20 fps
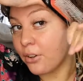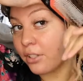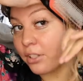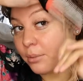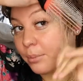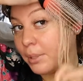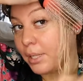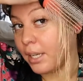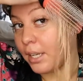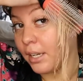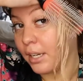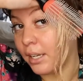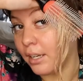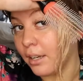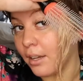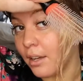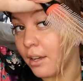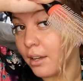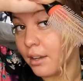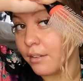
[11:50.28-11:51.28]
at the beginning
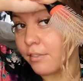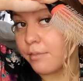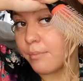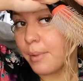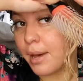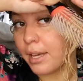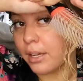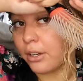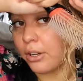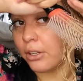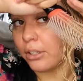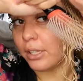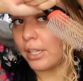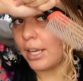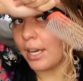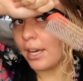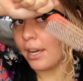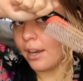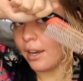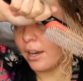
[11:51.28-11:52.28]
of my curly
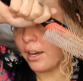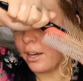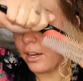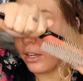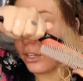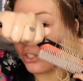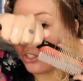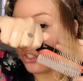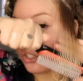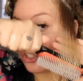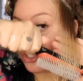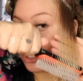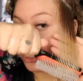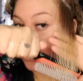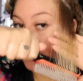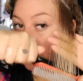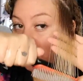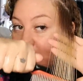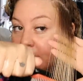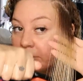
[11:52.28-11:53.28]
hair journey.